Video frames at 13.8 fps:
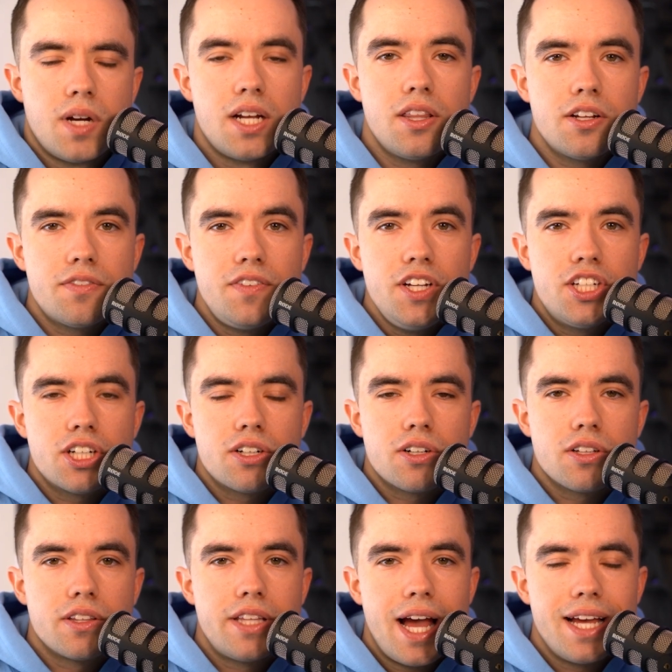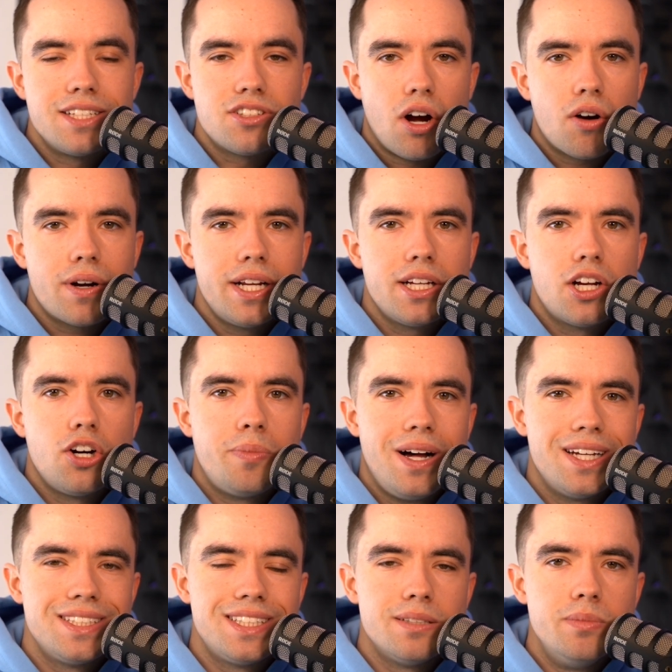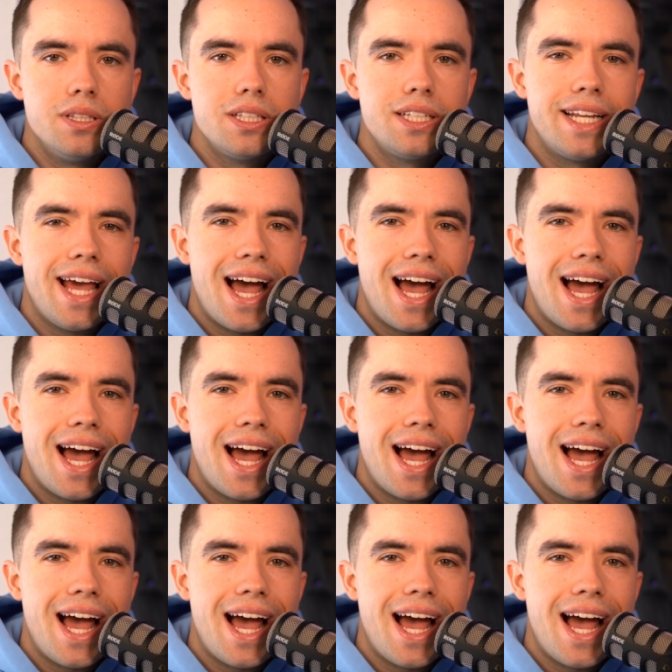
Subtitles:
Another feature that is already in Copilot is the ability to